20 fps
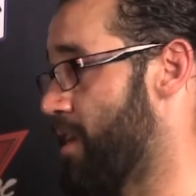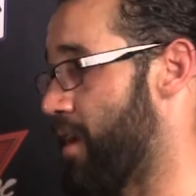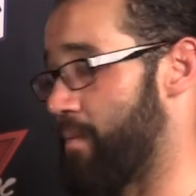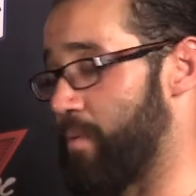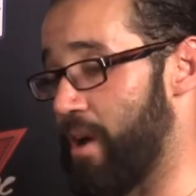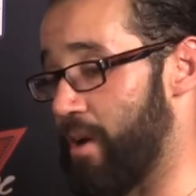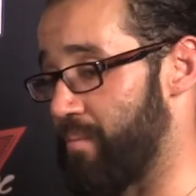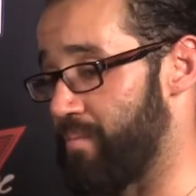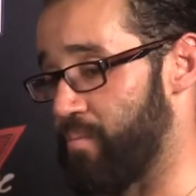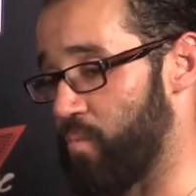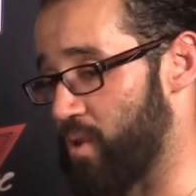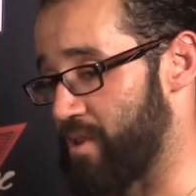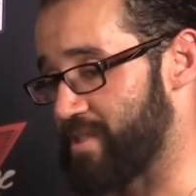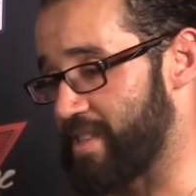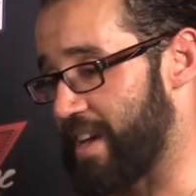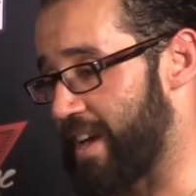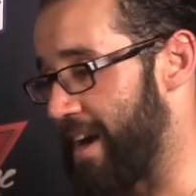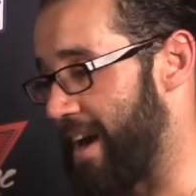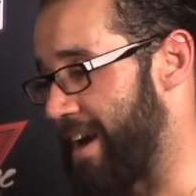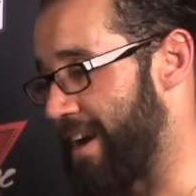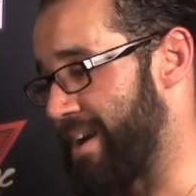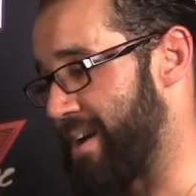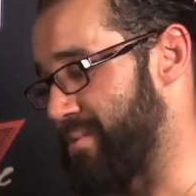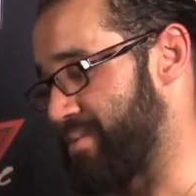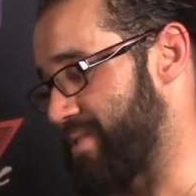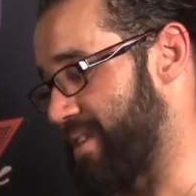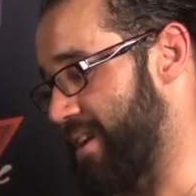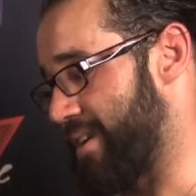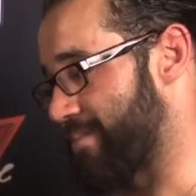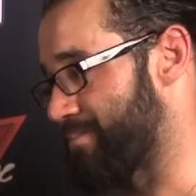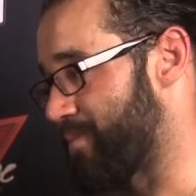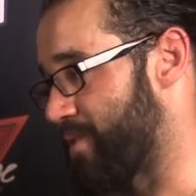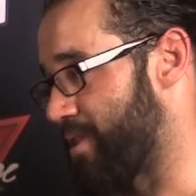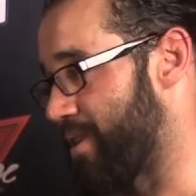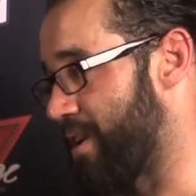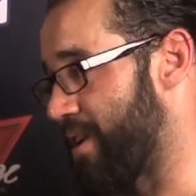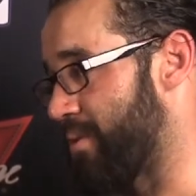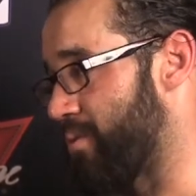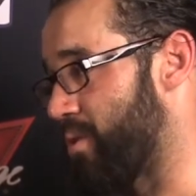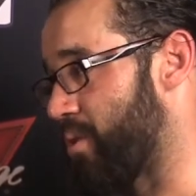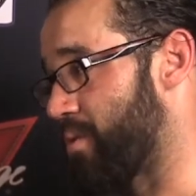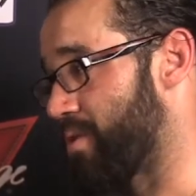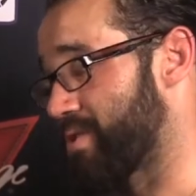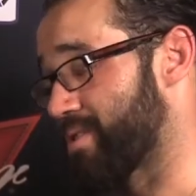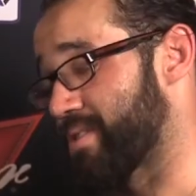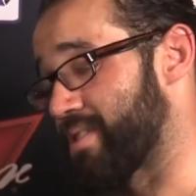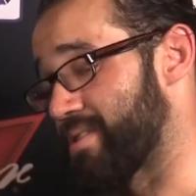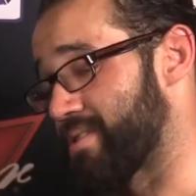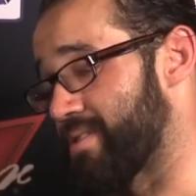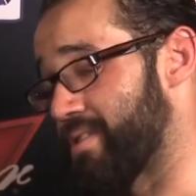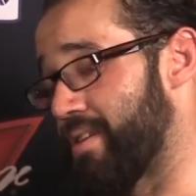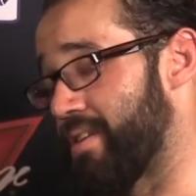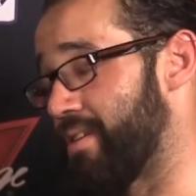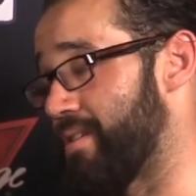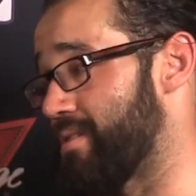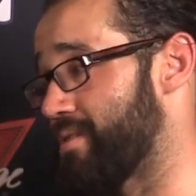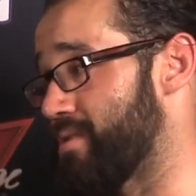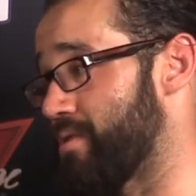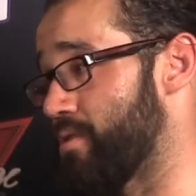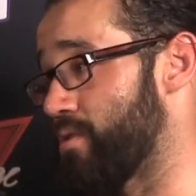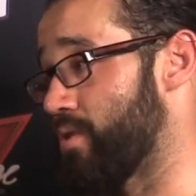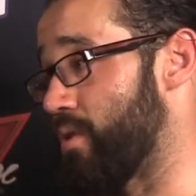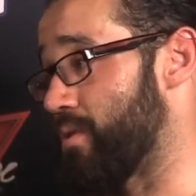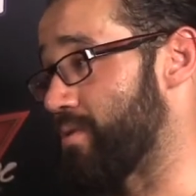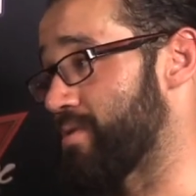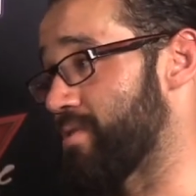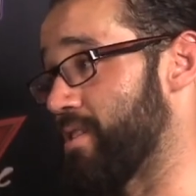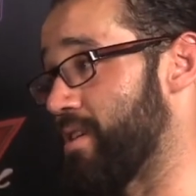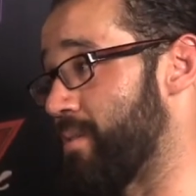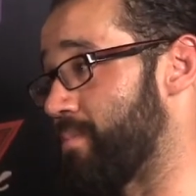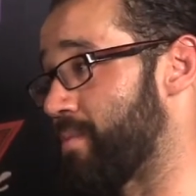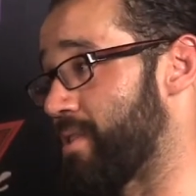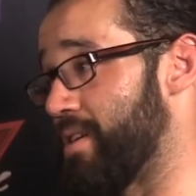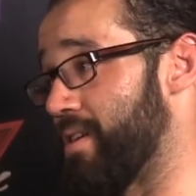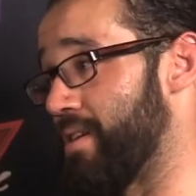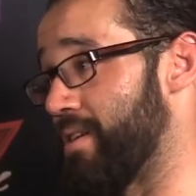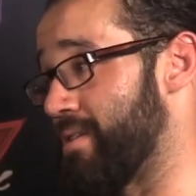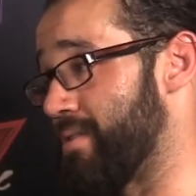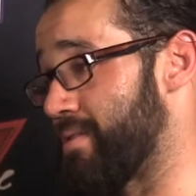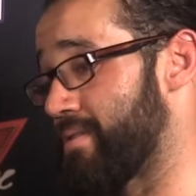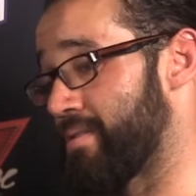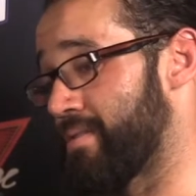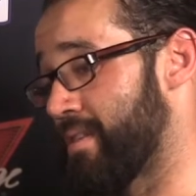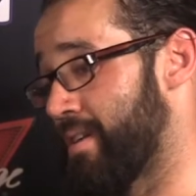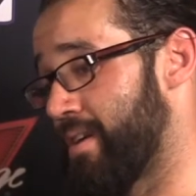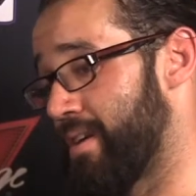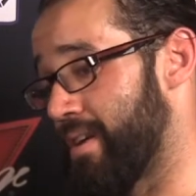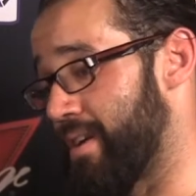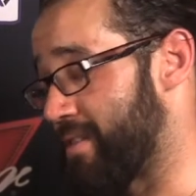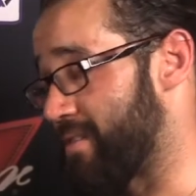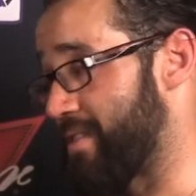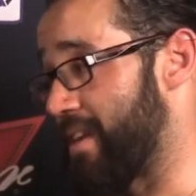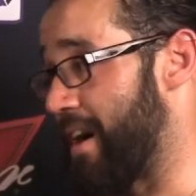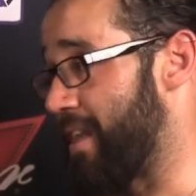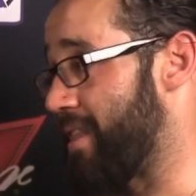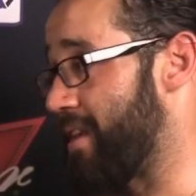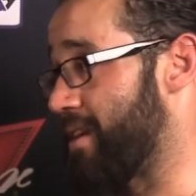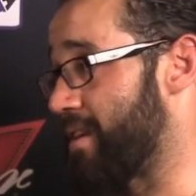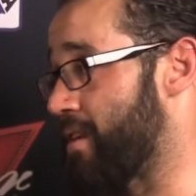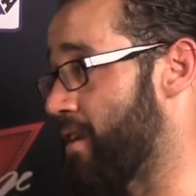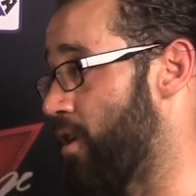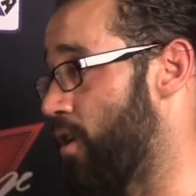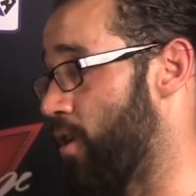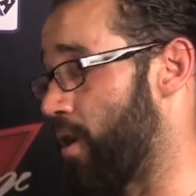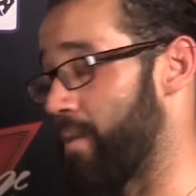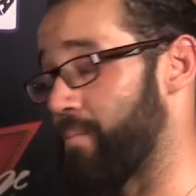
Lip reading: Once I got it, I was like, all right, well, we're just going to sit here until you go to sleep because it's not letting go.